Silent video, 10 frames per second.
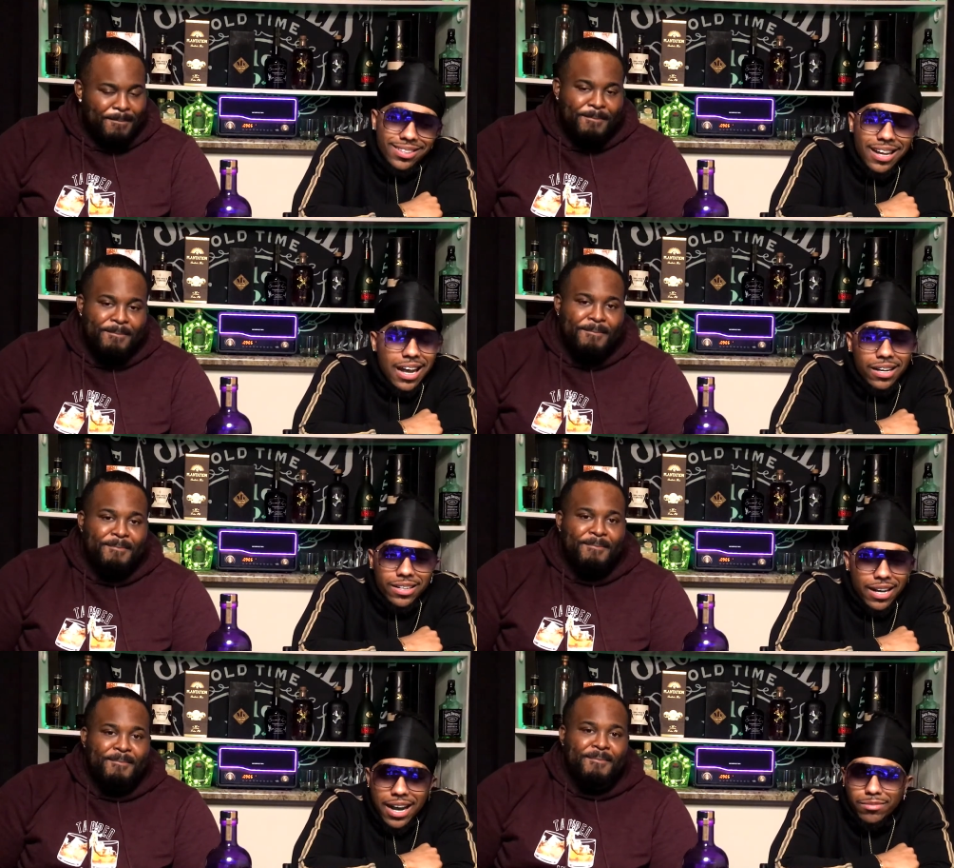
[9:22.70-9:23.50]
Speaker 1: Nah,
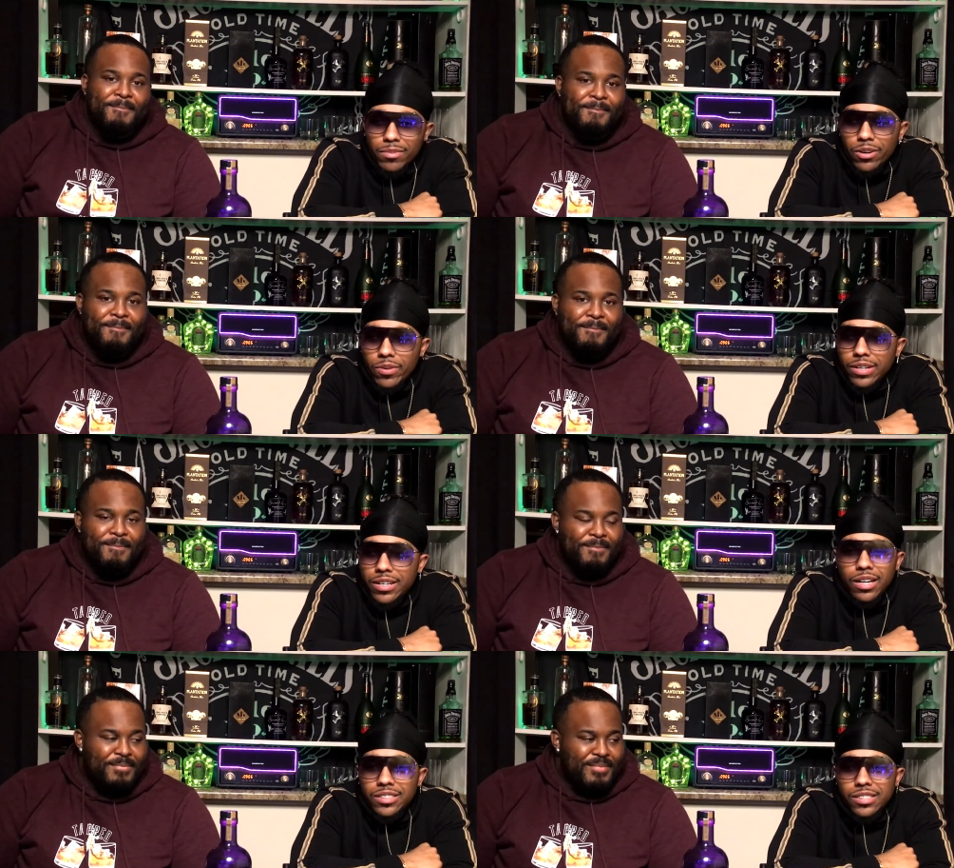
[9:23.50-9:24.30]
the half margarita
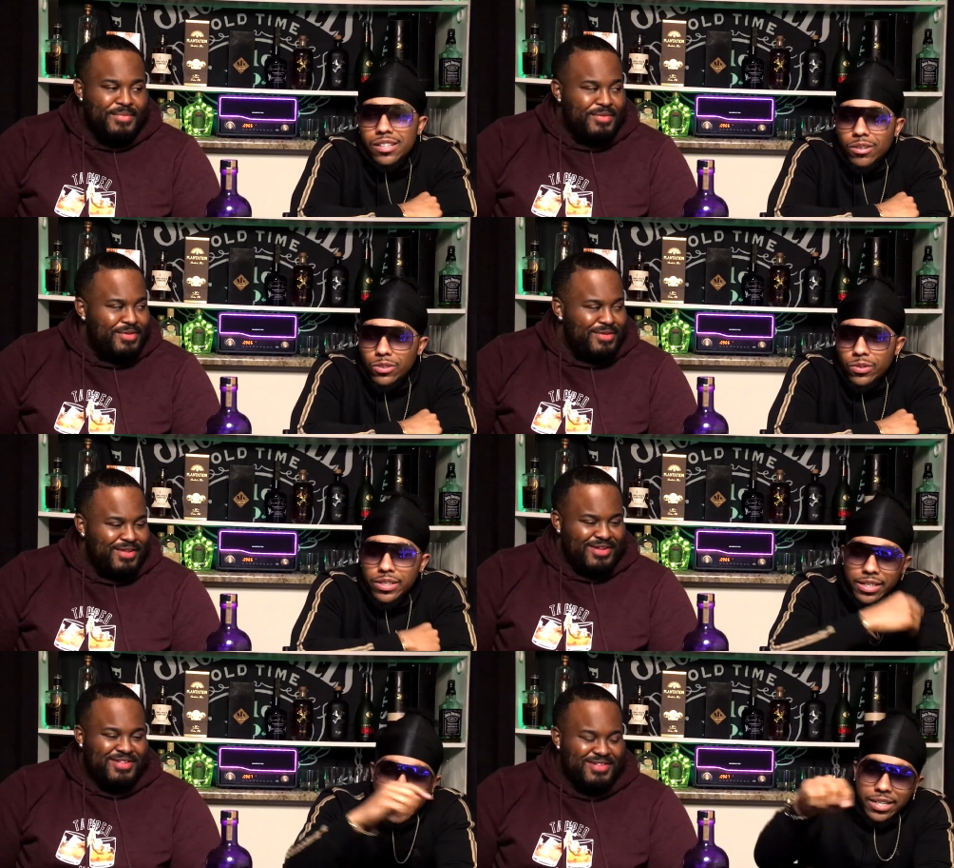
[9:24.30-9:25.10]
don't just don't do
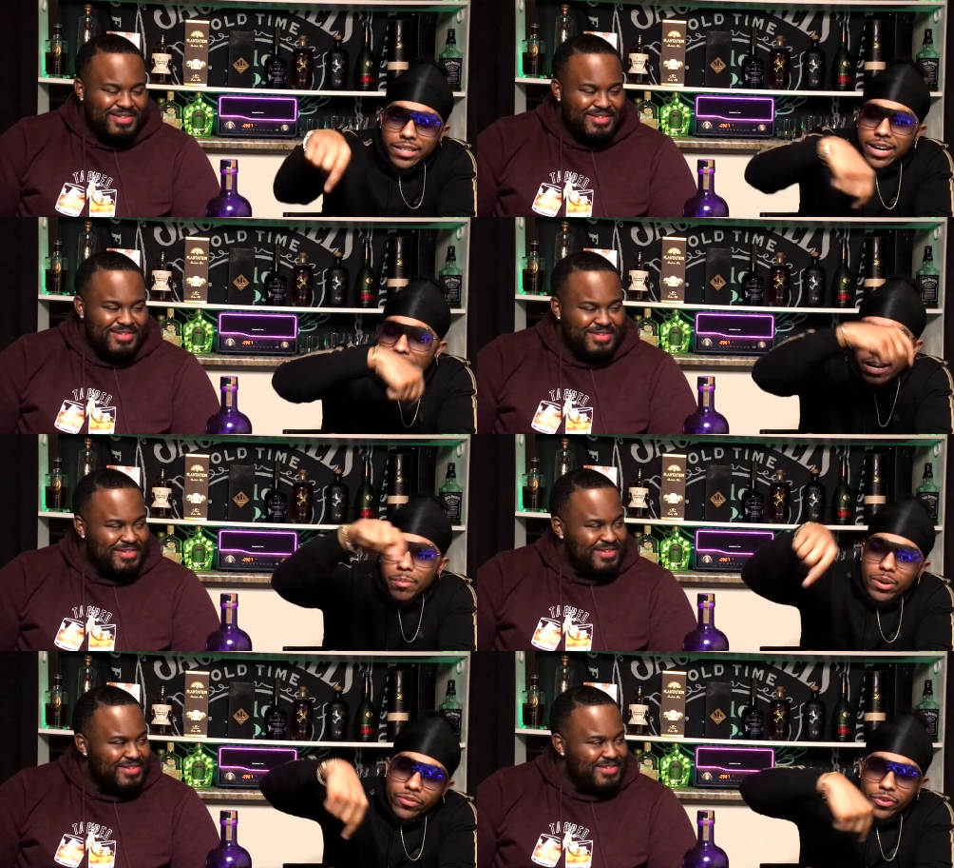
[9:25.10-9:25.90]
it. You they down
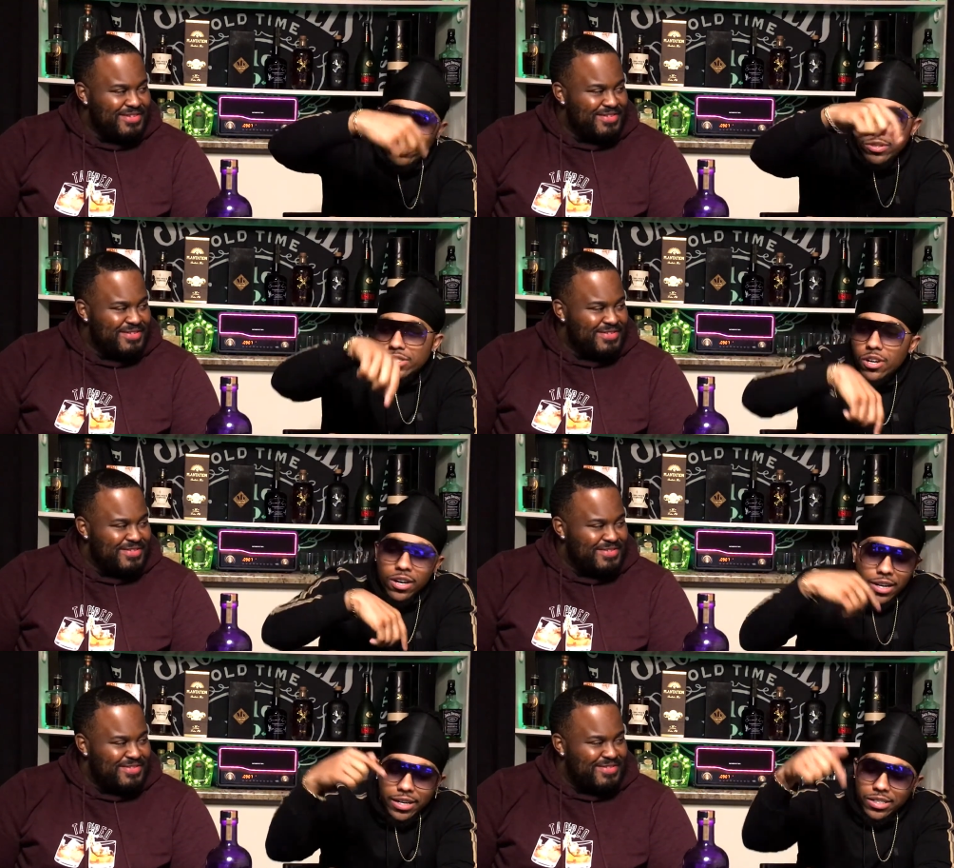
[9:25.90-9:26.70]
that motherfucker with
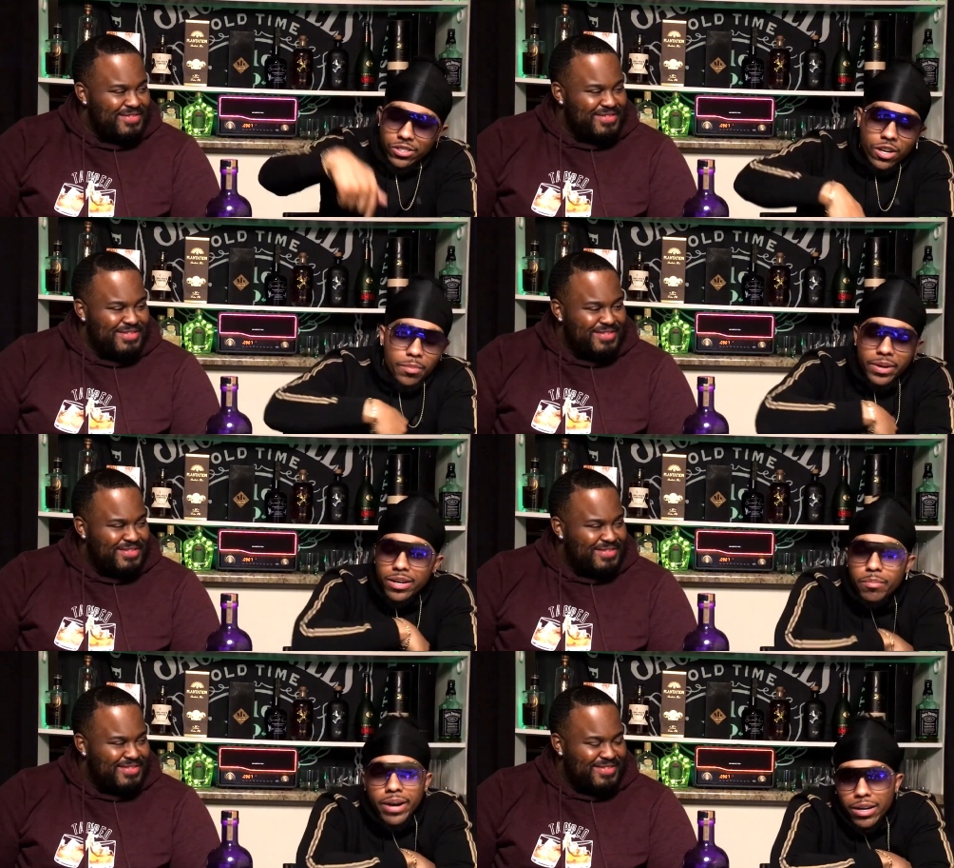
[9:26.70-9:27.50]
salt, like the salt be
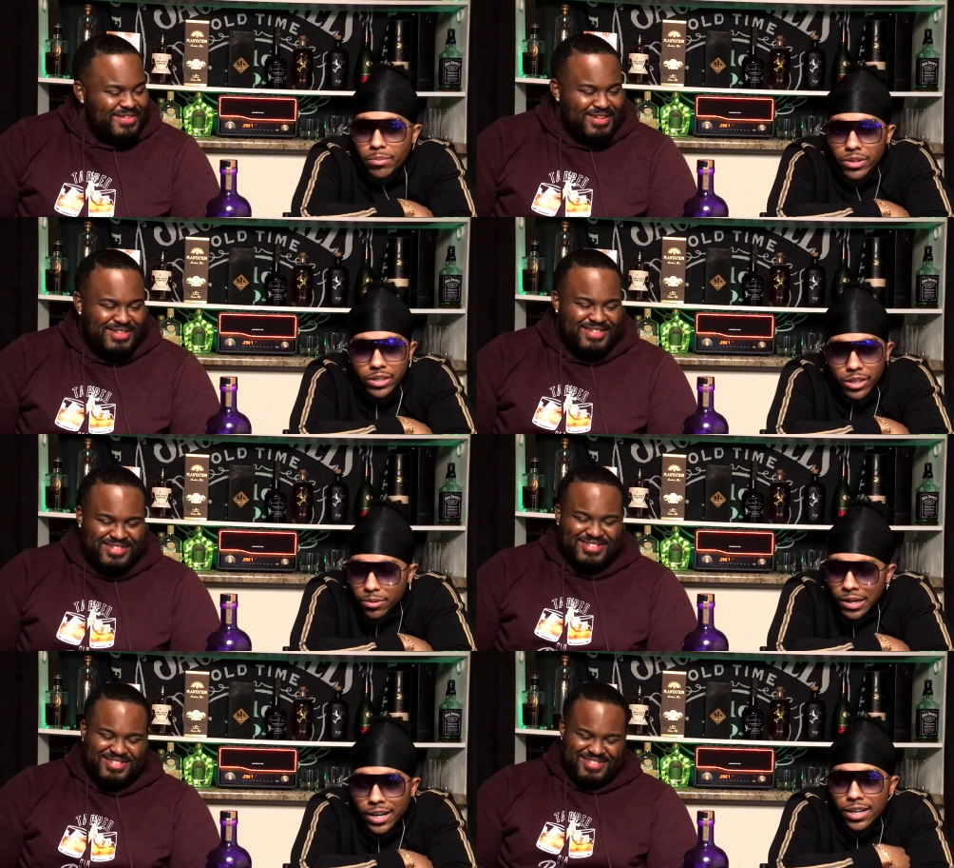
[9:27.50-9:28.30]
at the bottom of the
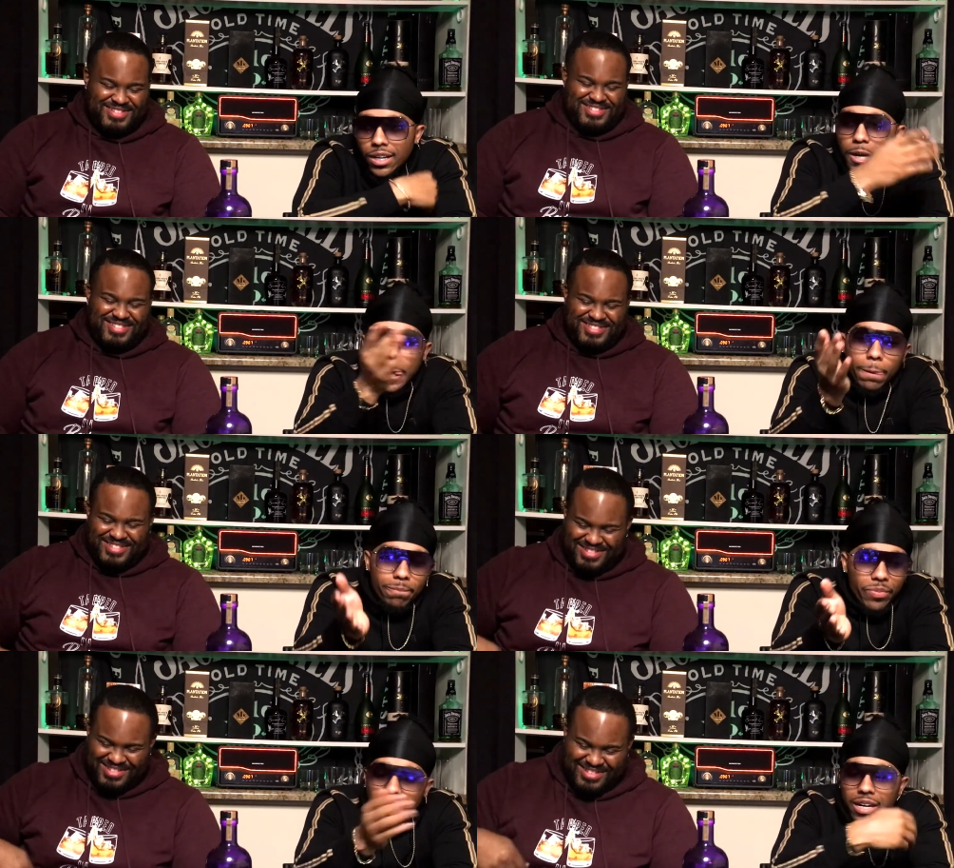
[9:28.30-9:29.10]
cup, like
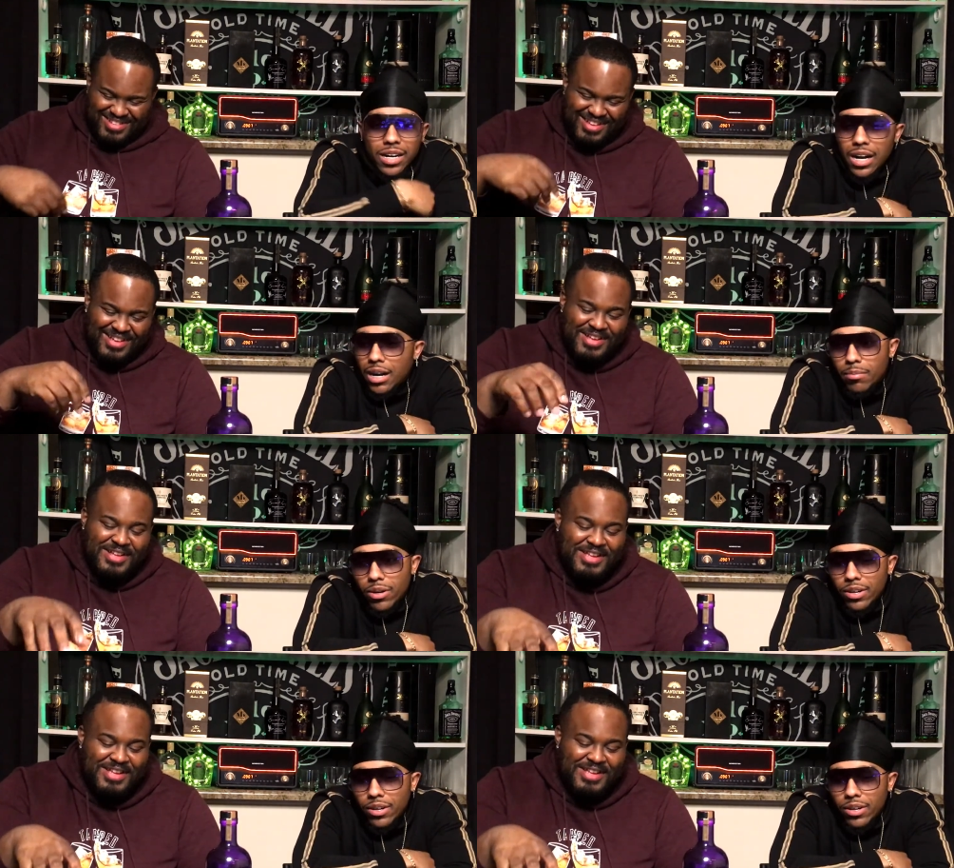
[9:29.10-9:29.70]
nah, bro.